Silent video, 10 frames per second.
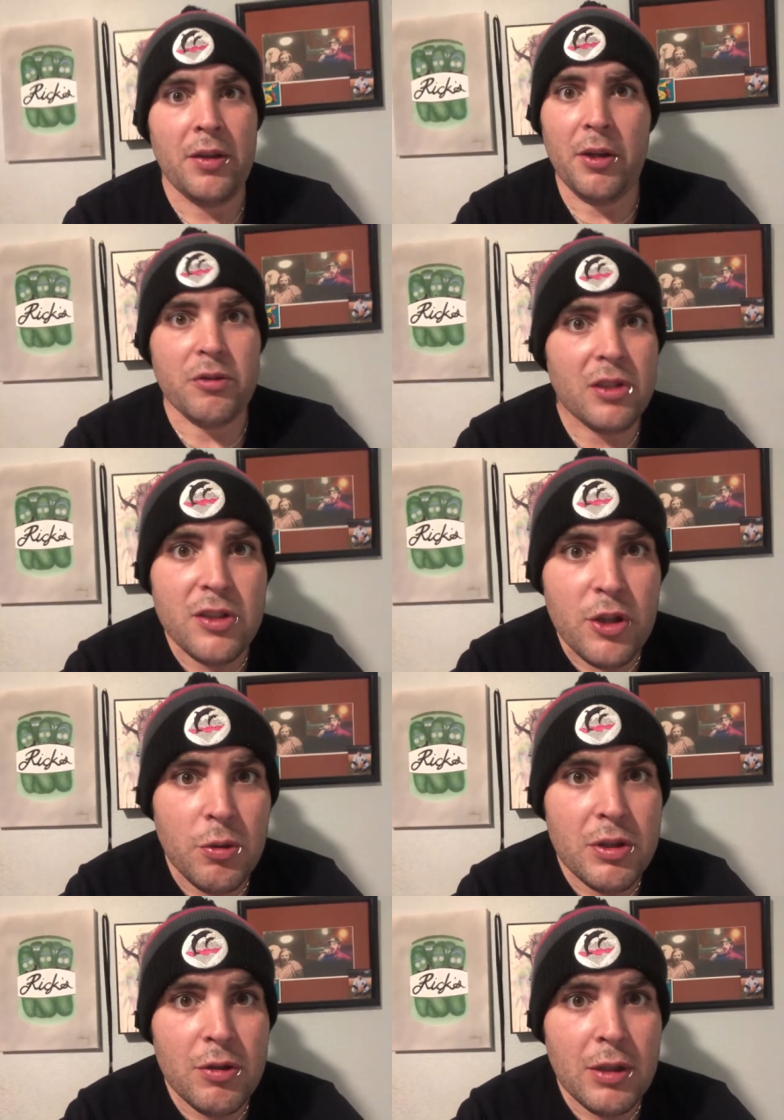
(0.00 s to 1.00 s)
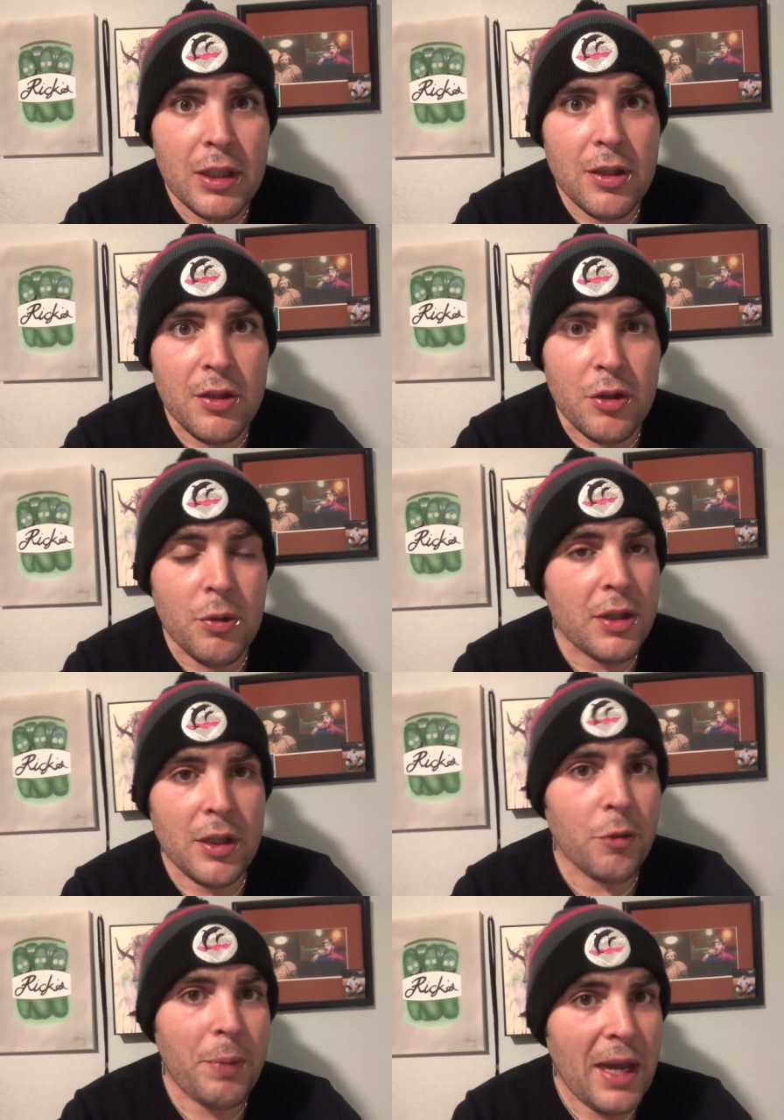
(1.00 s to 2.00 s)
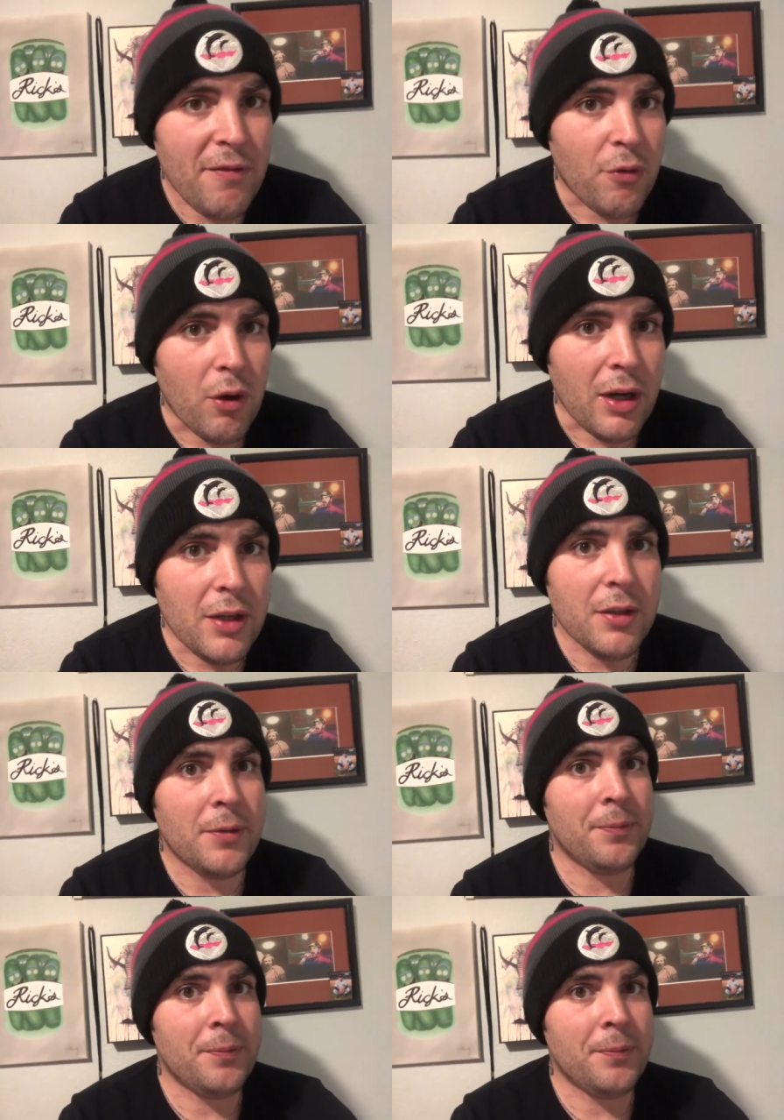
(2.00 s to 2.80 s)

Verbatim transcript: They'll just do what you need to do and then you'll pay for it.